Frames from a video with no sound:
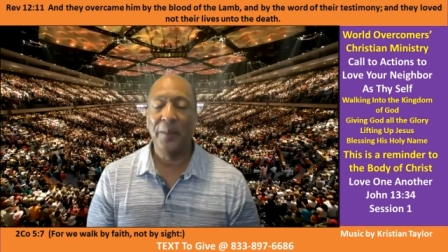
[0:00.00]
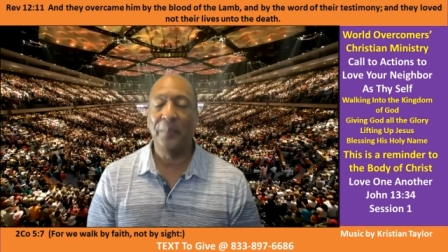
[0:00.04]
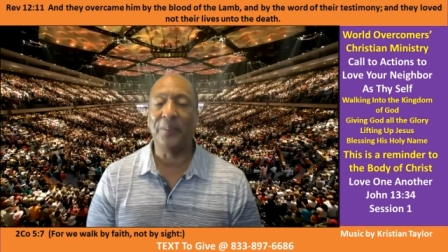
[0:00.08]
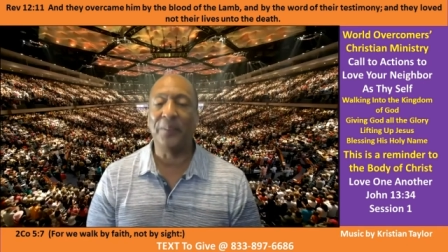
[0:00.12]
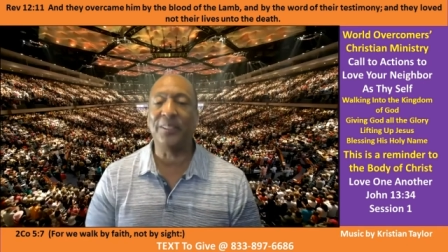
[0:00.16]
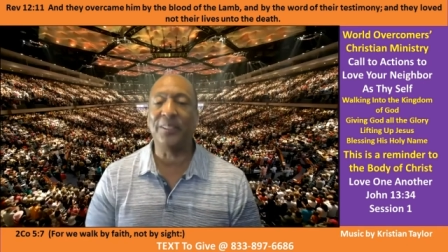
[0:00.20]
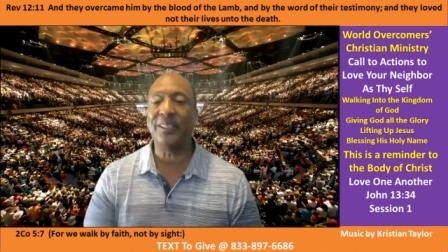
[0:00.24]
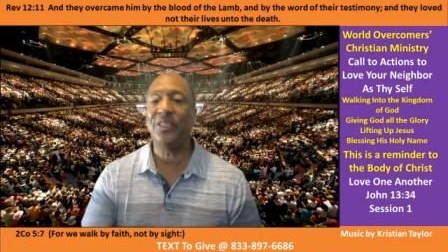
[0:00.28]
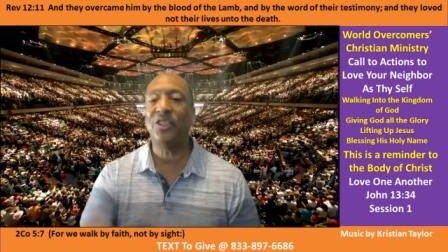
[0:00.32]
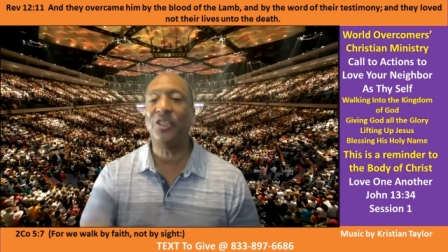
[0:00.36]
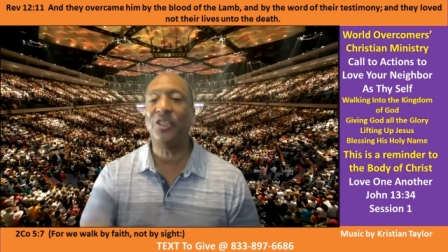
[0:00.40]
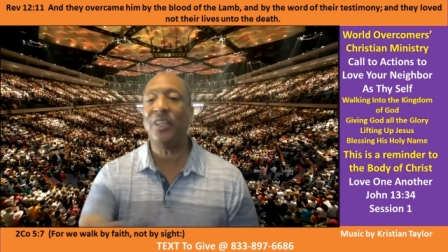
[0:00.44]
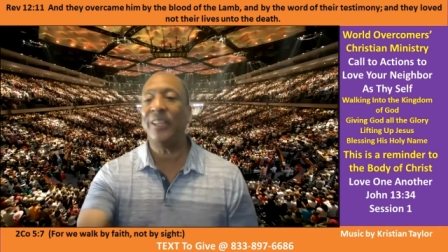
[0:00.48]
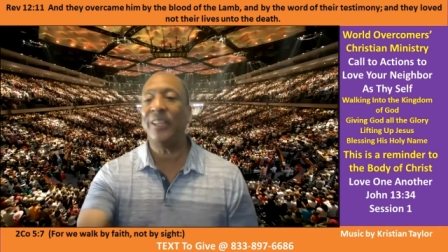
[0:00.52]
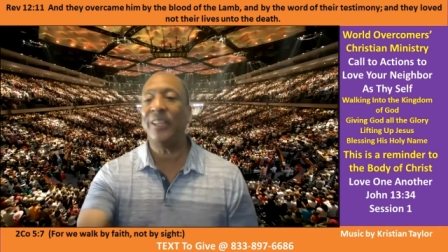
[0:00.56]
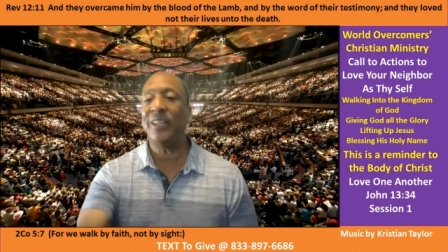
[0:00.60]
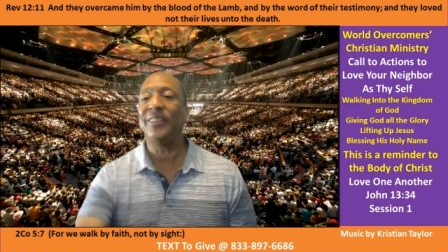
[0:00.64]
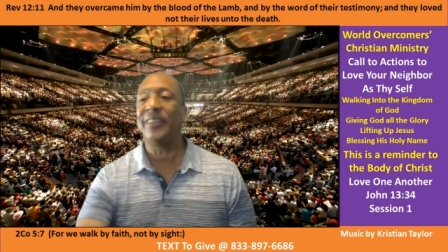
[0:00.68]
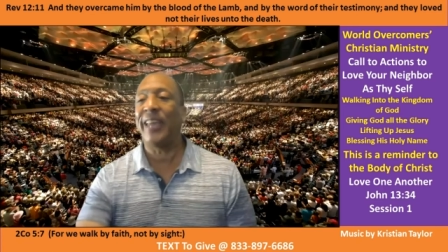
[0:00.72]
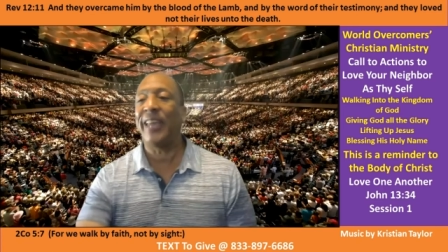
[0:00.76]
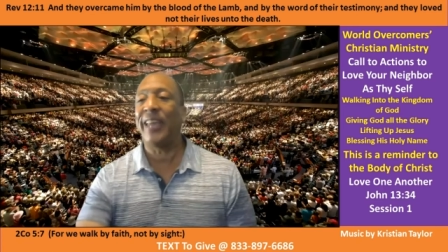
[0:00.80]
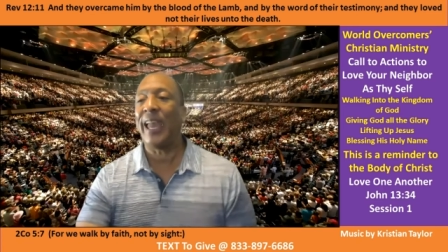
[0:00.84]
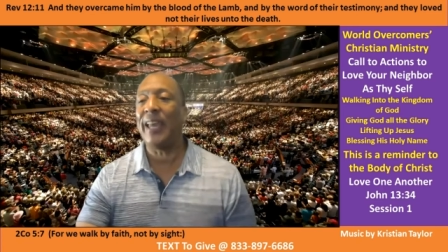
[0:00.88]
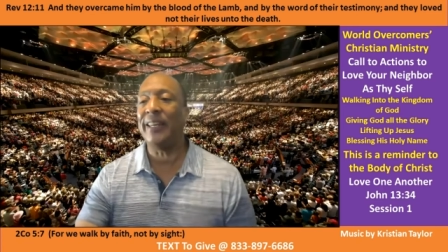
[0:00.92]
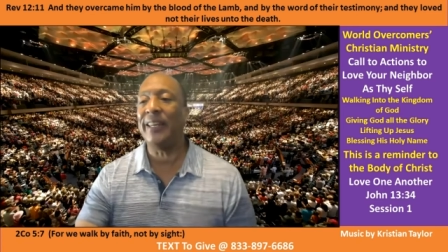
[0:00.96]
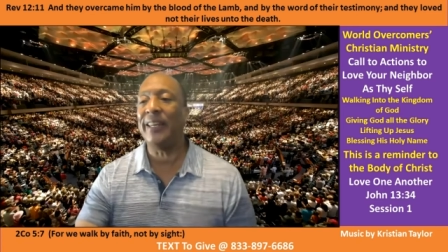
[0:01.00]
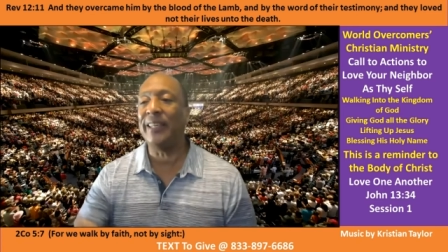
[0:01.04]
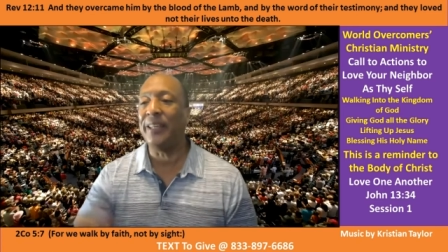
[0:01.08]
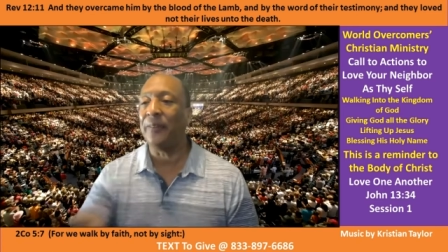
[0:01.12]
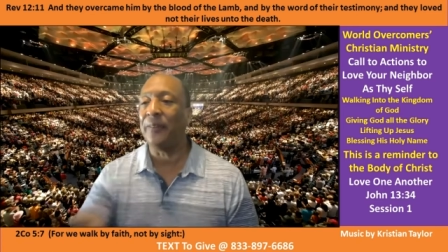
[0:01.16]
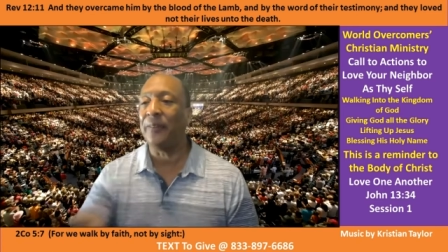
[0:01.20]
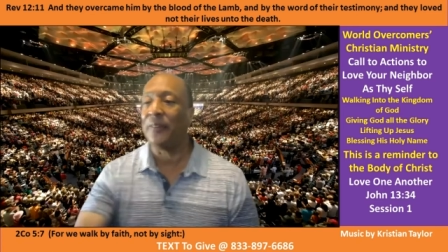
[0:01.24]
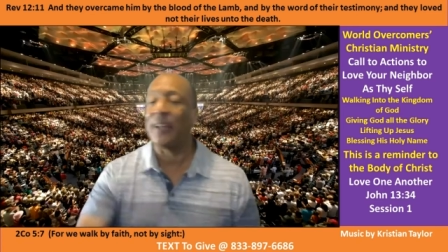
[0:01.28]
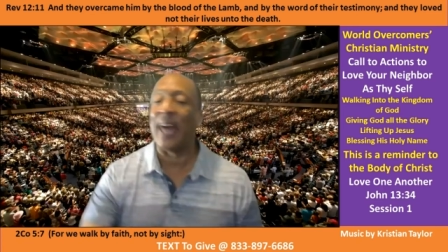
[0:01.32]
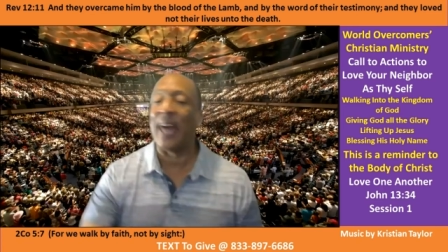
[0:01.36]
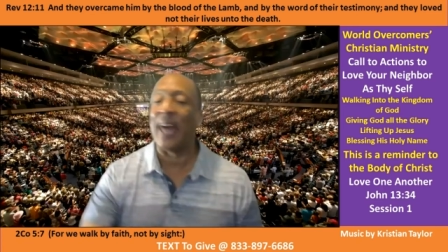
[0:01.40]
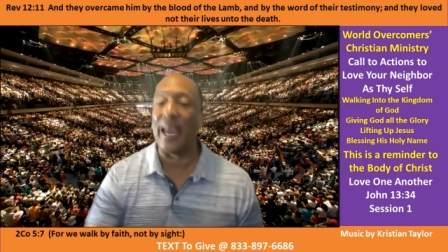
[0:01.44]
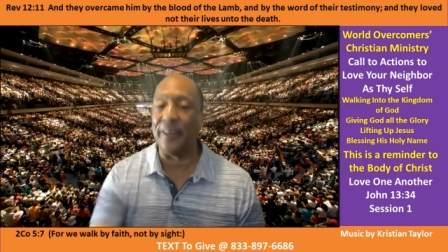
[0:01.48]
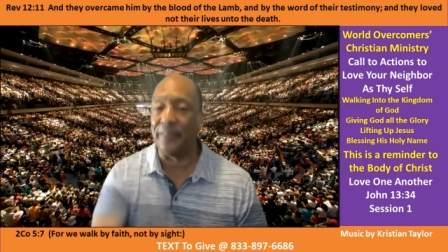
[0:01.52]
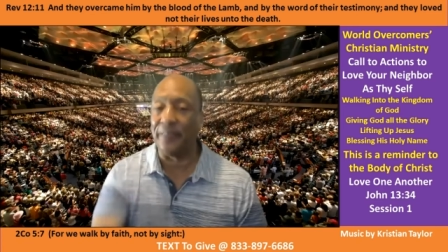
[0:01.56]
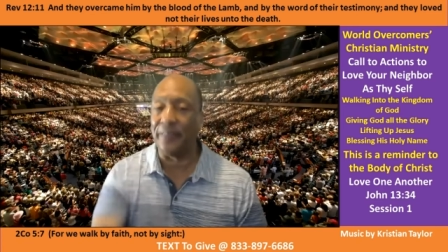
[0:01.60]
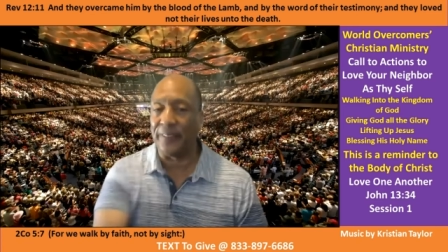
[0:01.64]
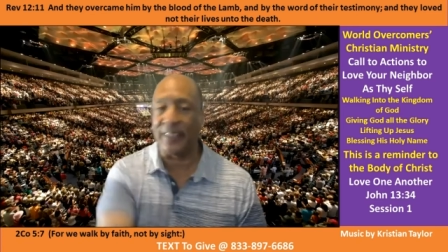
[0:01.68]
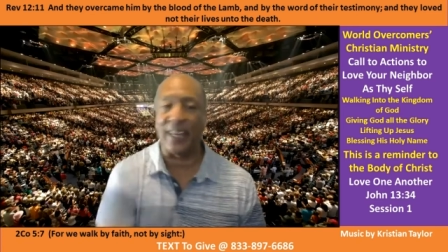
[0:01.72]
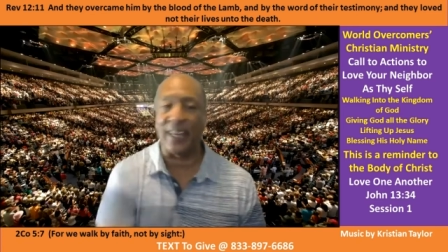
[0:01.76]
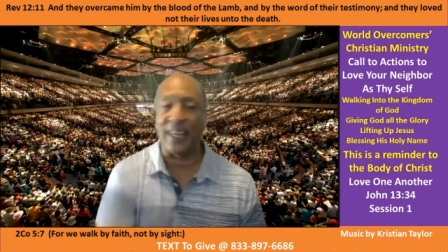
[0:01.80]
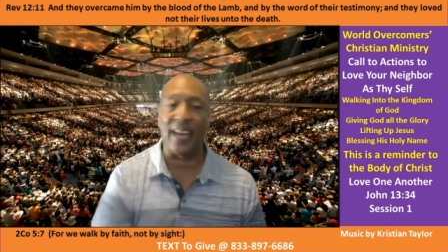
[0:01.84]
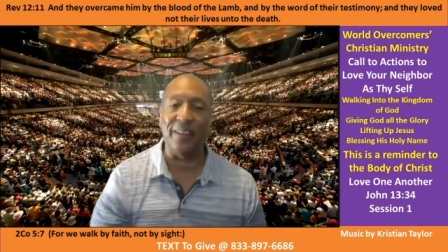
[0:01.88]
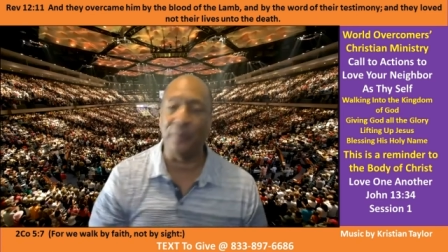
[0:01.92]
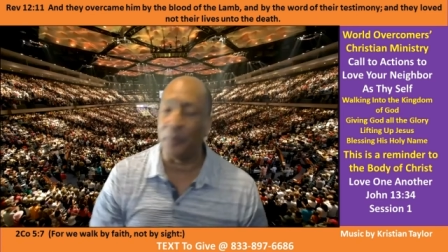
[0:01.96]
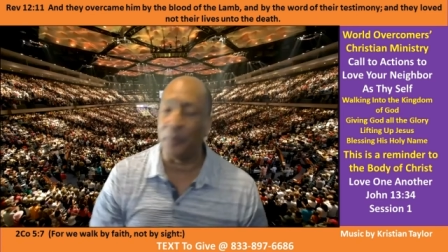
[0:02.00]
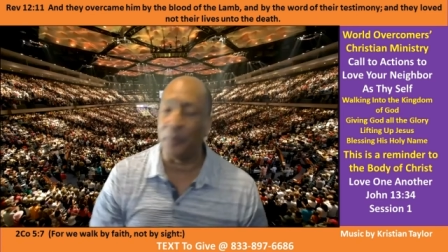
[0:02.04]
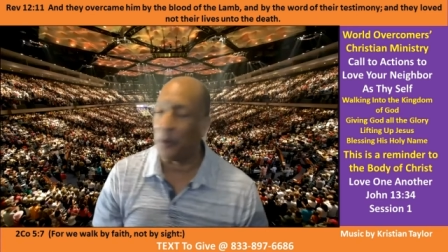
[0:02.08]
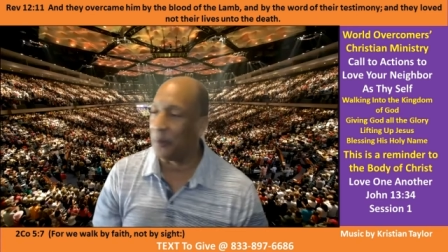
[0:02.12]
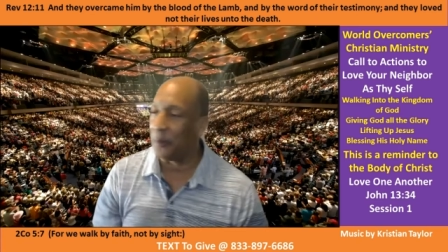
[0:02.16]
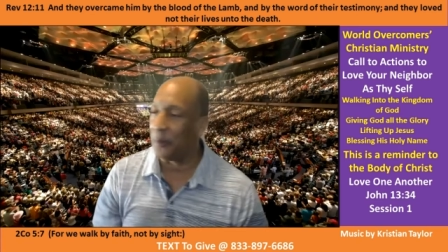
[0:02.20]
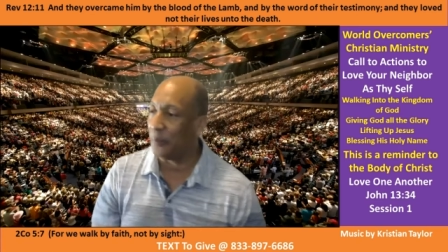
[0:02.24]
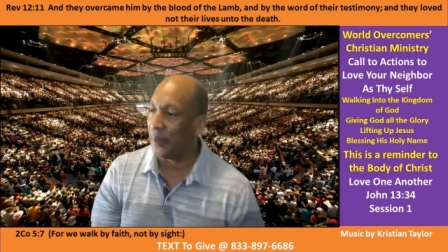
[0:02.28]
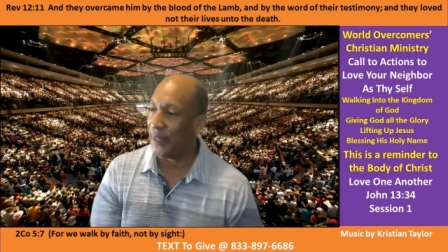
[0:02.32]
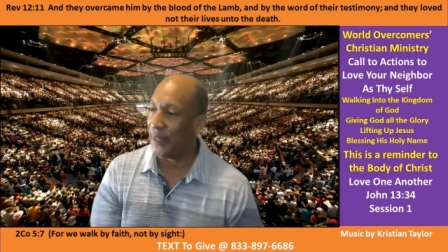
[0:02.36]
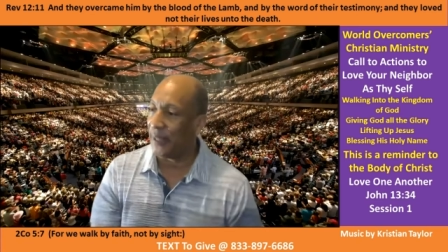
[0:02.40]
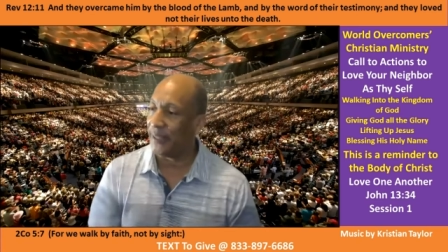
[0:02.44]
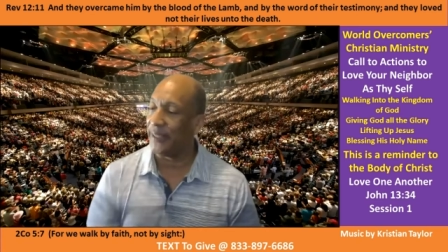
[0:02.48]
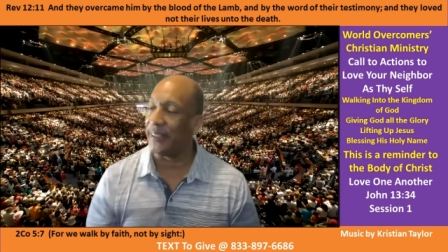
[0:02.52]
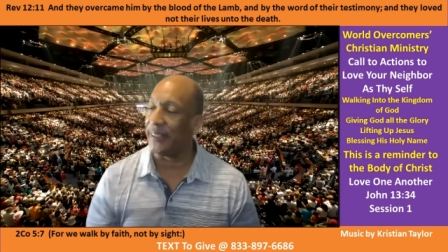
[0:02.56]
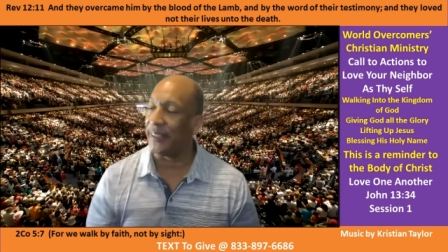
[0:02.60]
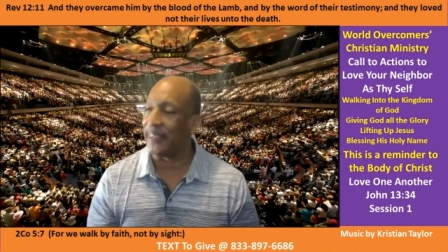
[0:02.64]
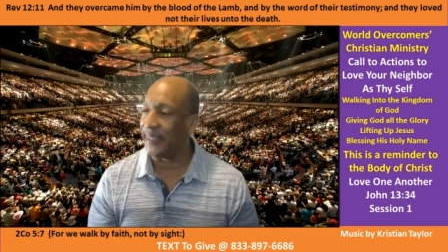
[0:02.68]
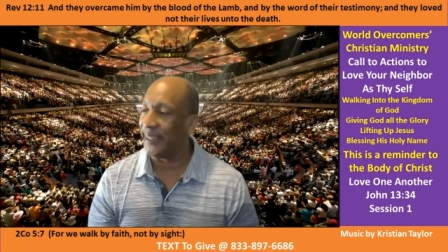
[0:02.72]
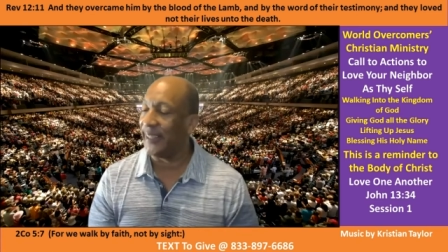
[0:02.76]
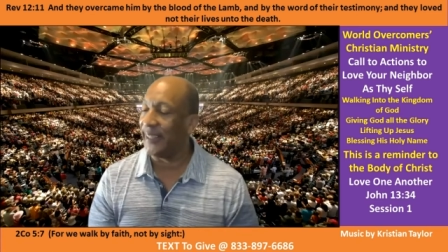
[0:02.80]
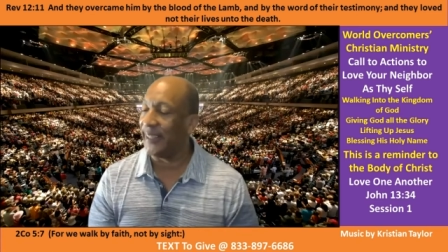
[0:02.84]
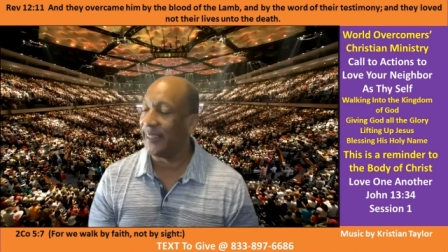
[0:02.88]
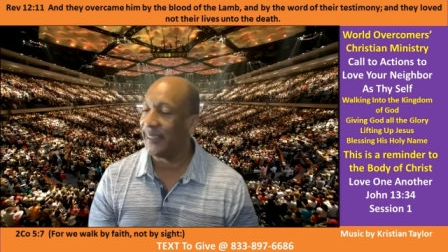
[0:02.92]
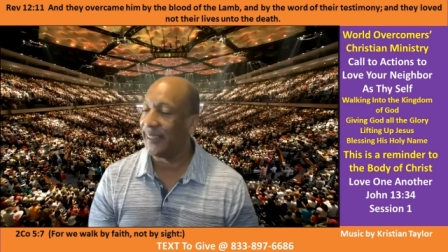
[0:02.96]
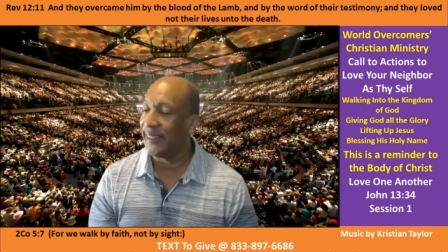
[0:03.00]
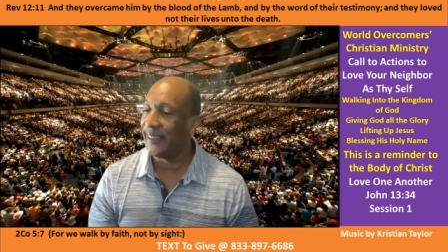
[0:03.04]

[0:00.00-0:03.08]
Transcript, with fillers: But see, Jesus came to give life and life more abundantly.